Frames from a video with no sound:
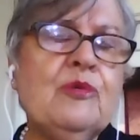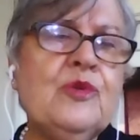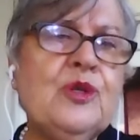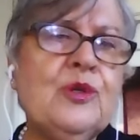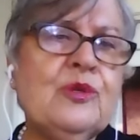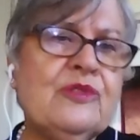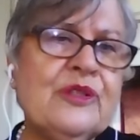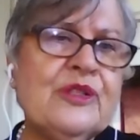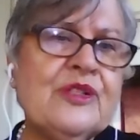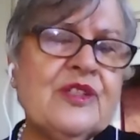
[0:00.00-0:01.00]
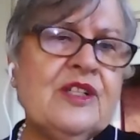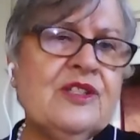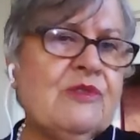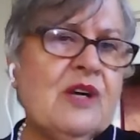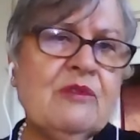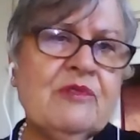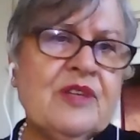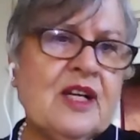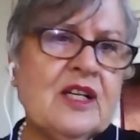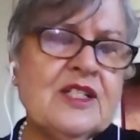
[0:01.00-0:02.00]
universe, into our
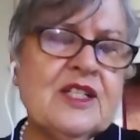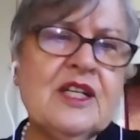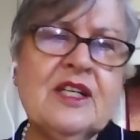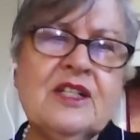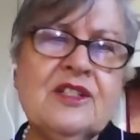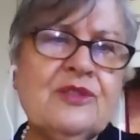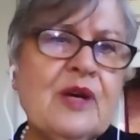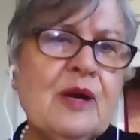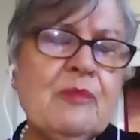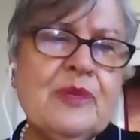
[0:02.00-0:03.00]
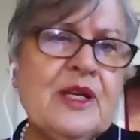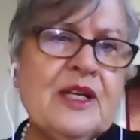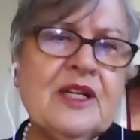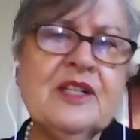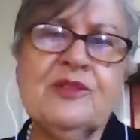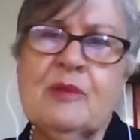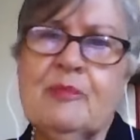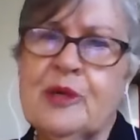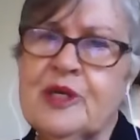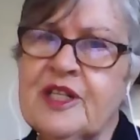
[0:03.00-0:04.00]
reality, into our being, into our
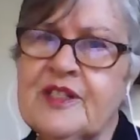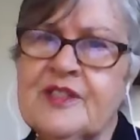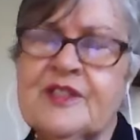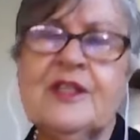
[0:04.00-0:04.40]
bodies.